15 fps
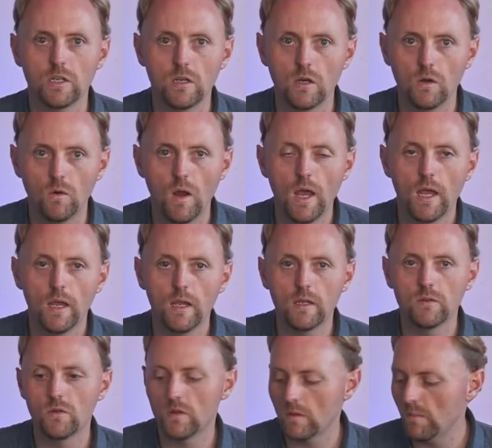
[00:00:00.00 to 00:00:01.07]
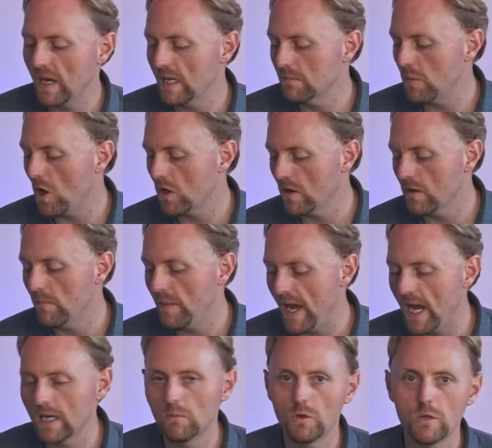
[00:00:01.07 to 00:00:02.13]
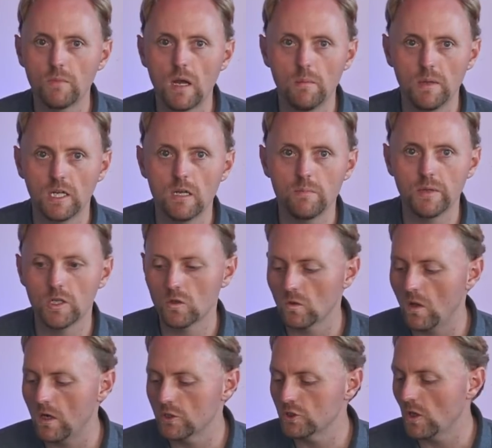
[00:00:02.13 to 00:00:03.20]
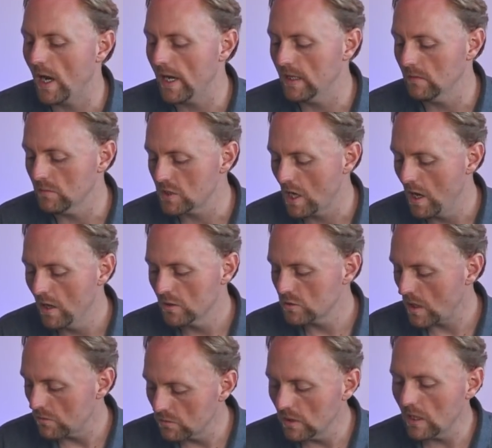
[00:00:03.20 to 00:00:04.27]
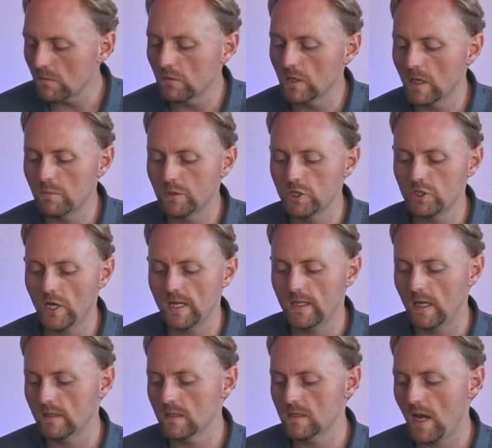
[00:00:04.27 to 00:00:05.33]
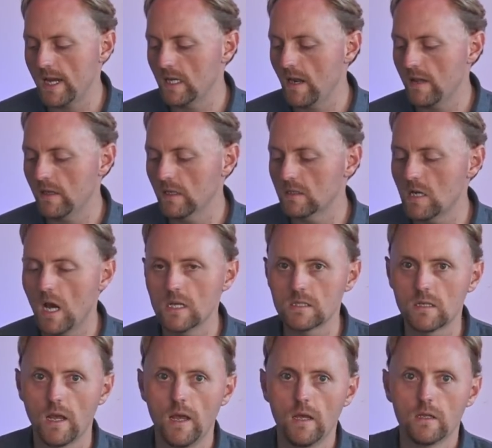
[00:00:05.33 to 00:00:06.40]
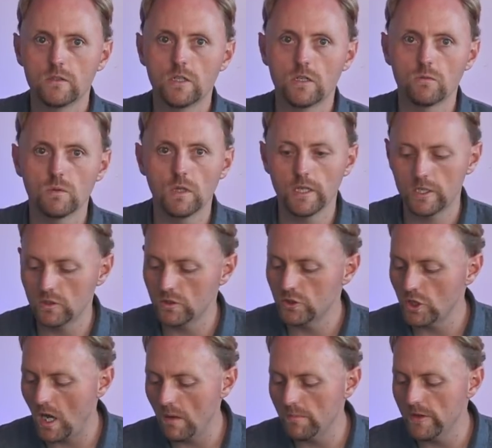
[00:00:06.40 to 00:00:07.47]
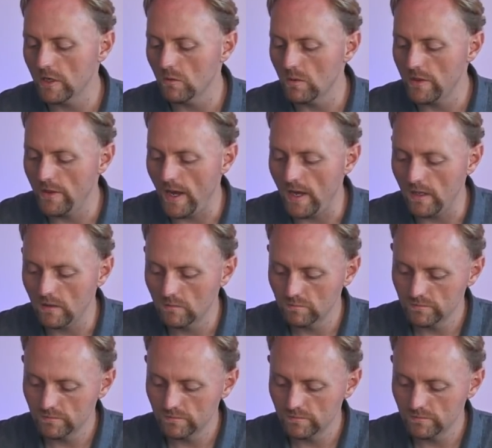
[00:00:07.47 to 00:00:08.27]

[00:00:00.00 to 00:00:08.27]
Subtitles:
go into the main part of the bag where you might be keeping your larger items. So I really, really appreciate that design, and I think Tusk did a really good job there with that.